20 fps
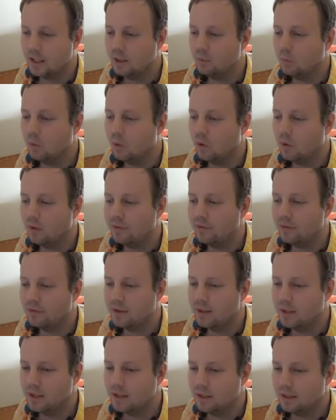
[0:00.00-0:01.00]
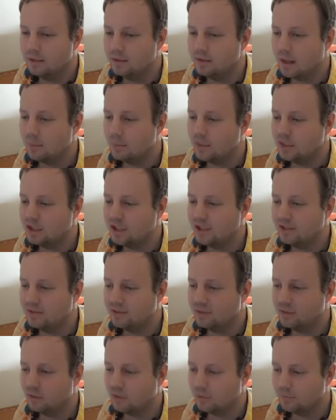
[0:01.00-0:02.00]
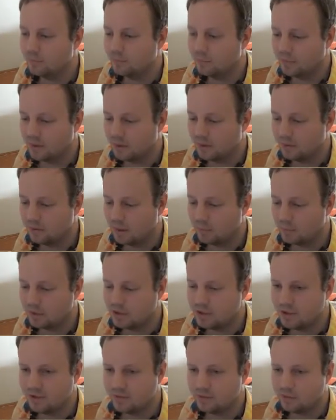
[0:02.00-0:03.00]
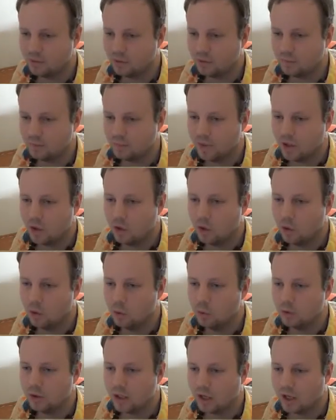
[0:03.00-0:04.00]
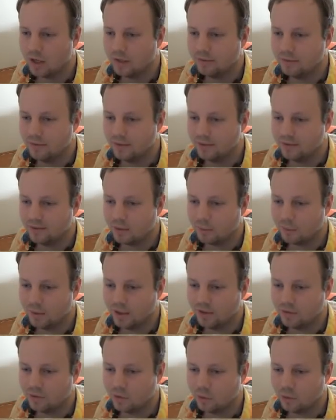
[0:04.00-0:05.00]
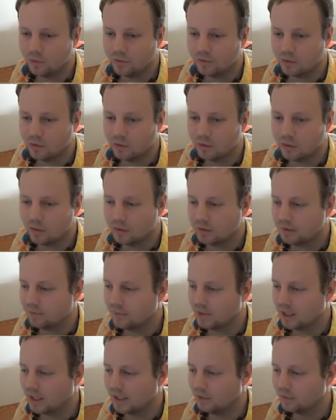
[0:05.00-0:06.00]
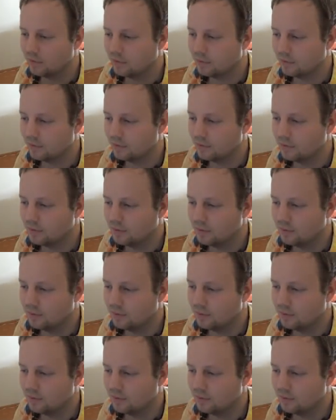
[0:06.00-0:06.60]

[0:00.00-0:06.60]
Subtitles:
It was damagisto, damagisto. Oh god, someone has caused a lot of chaos.